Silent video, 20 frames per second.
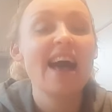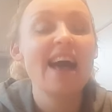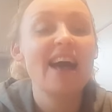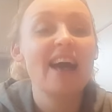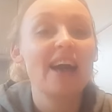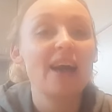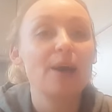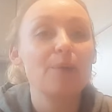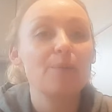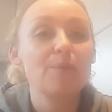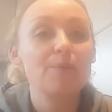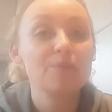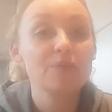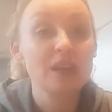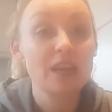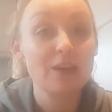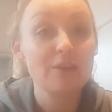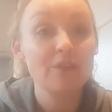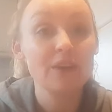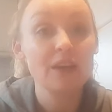Um,
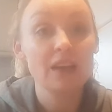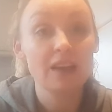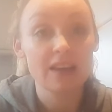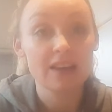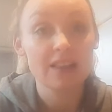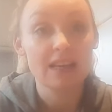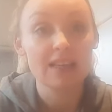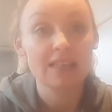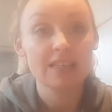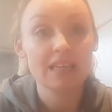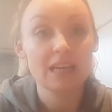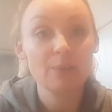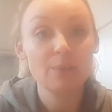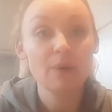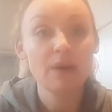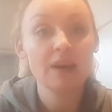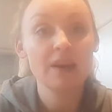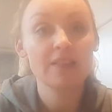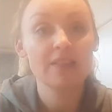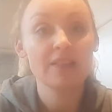if you like that
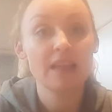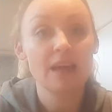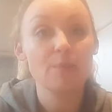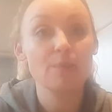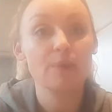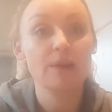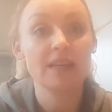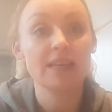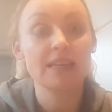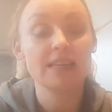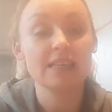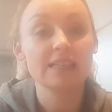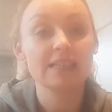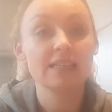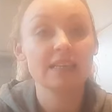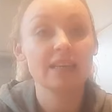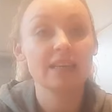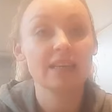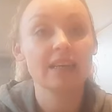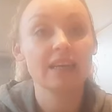tip, then
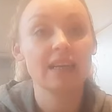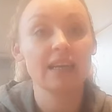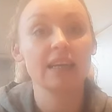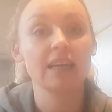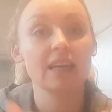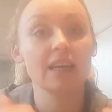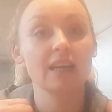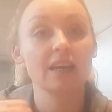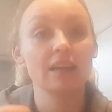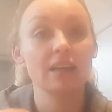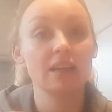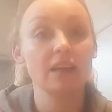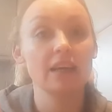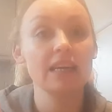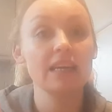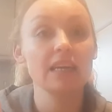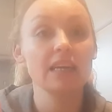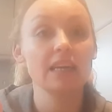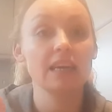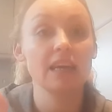please click
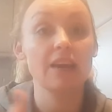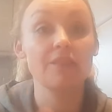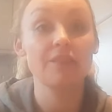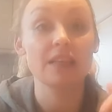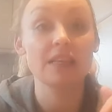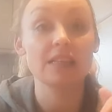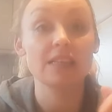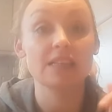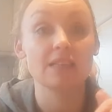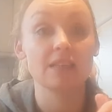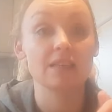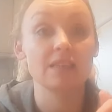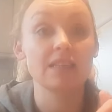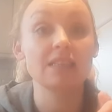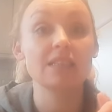like. If this is on